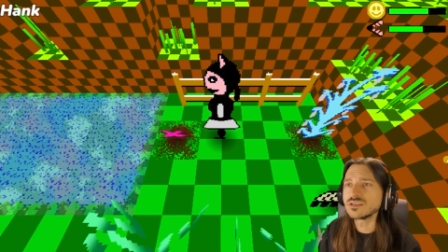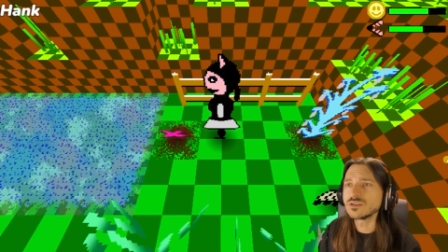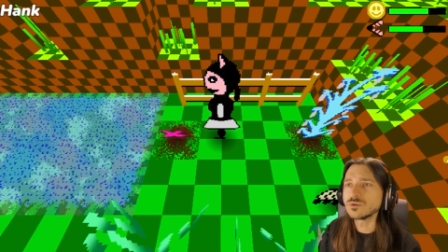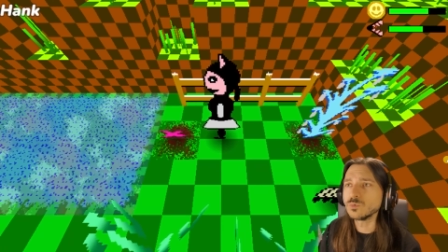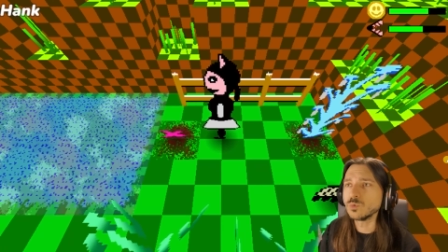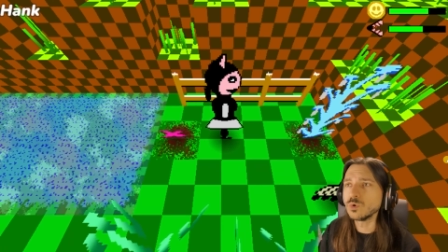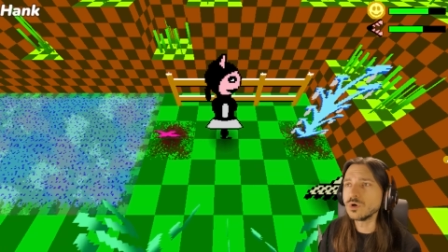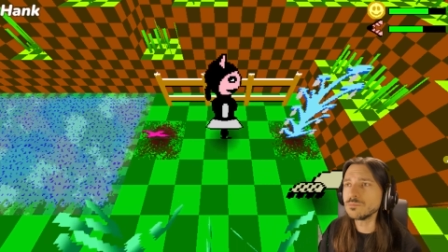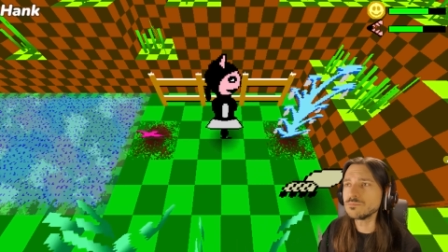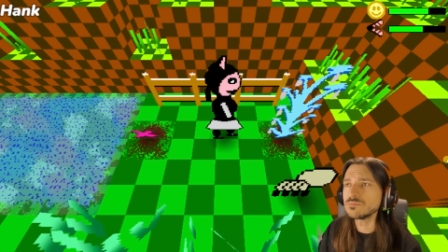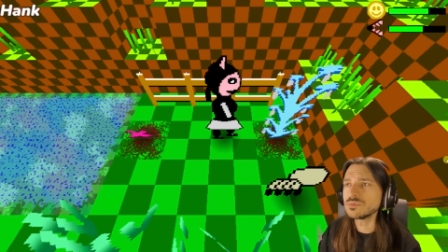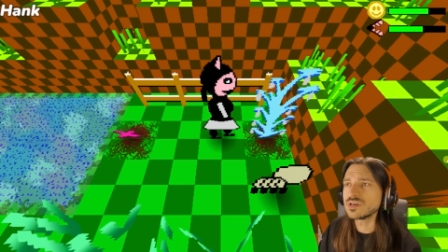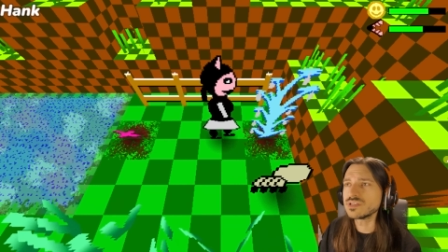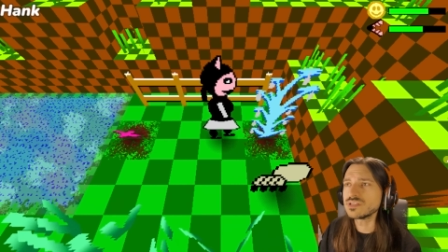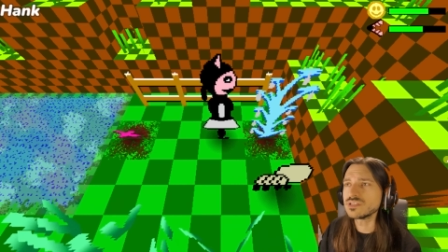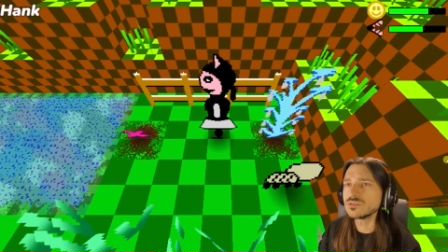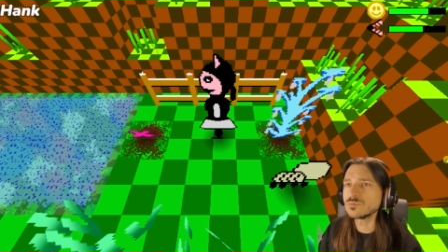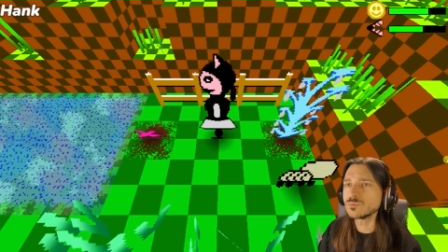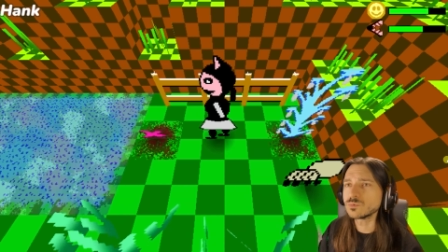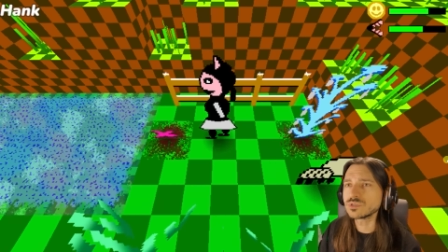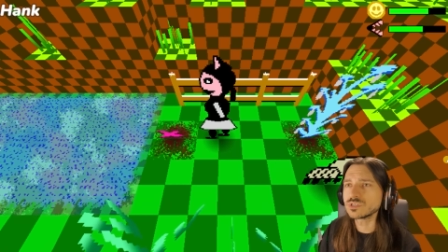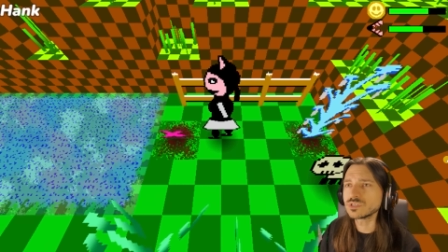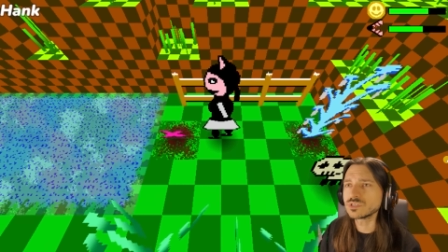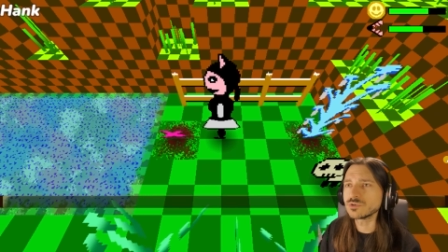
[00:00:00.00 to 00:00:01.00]
Whoop! I
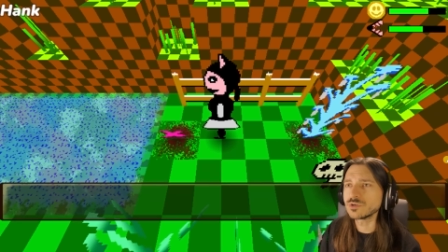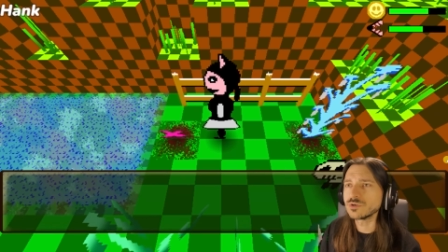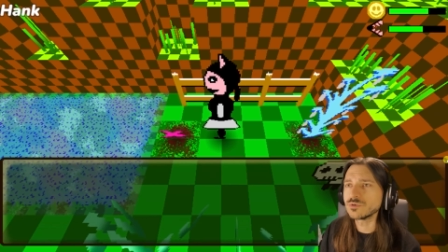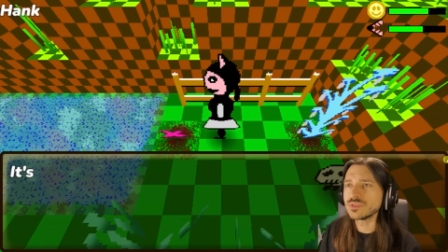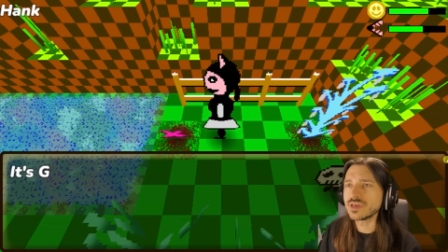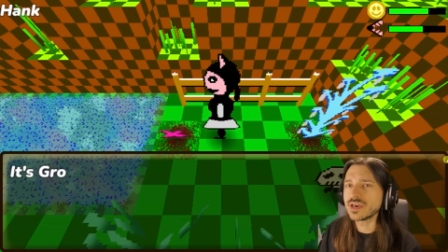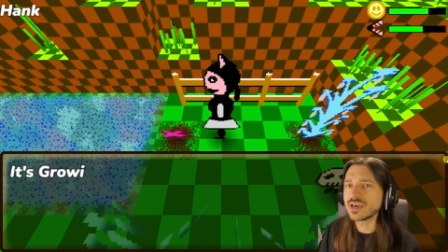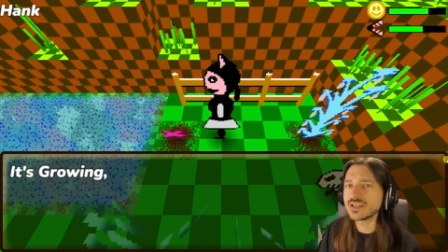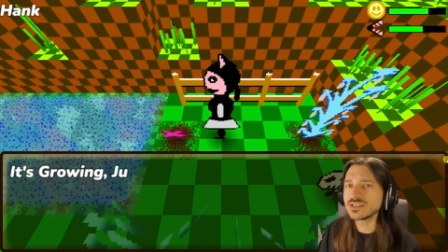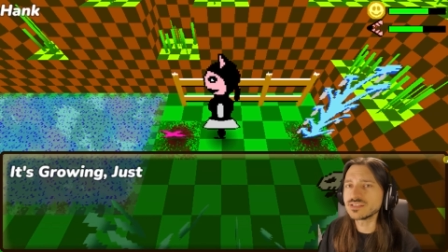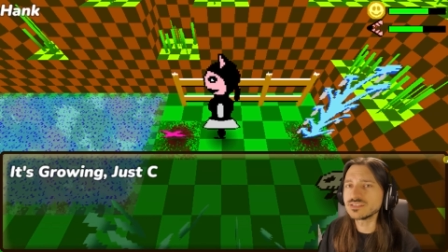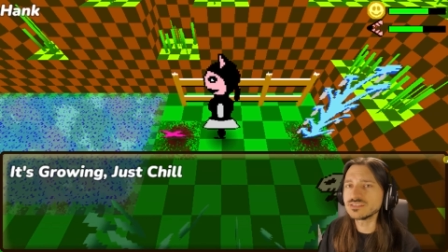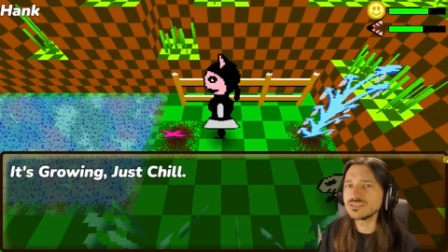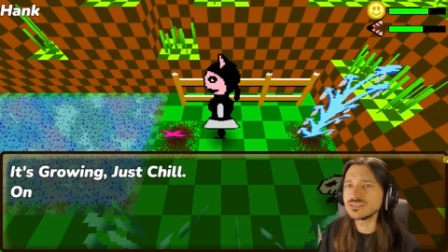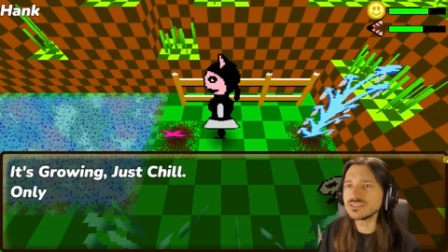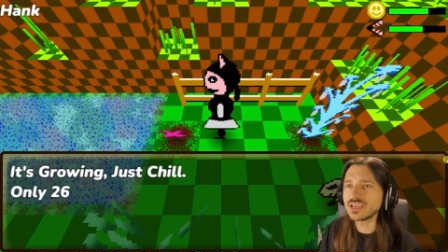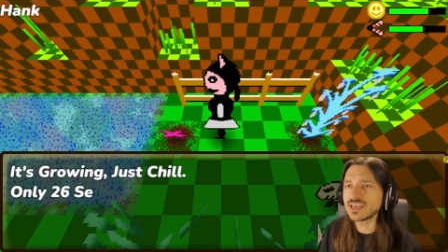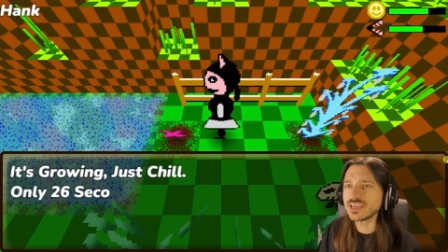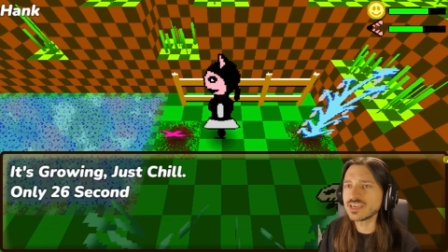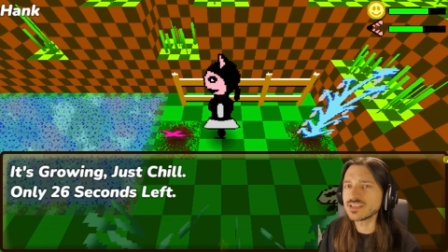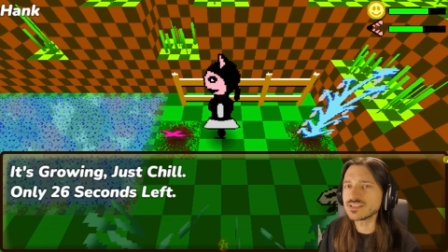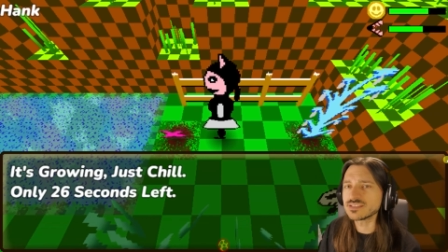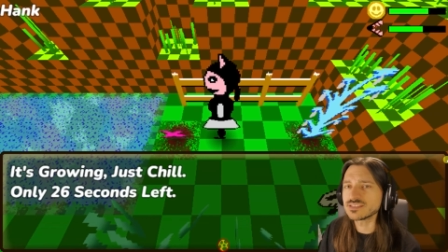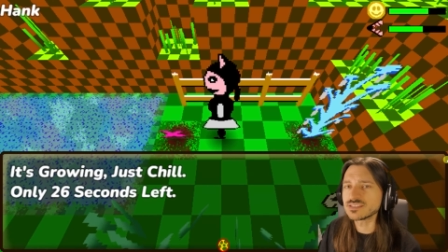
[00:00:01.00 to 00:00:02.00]
didn't want to grow that.
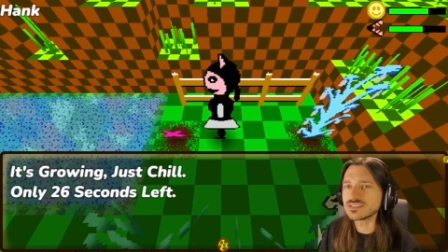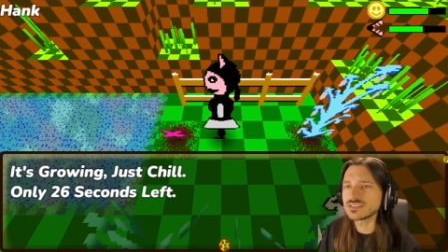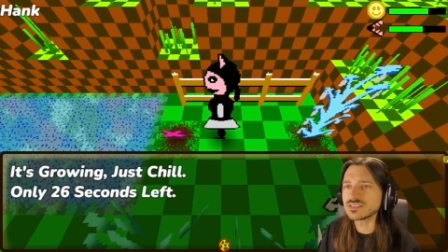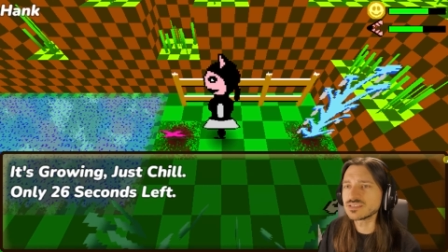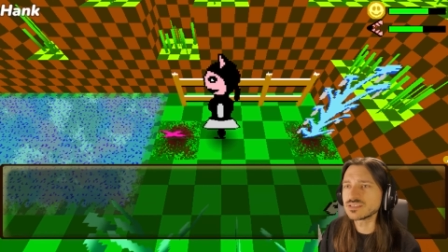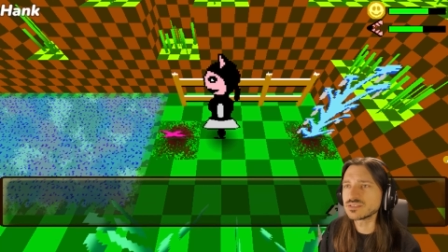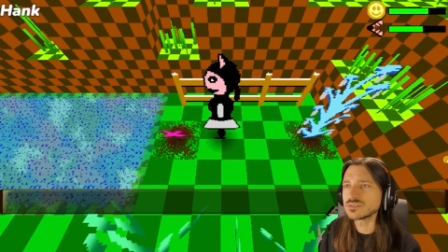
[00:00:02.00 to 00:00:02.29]
Dang it.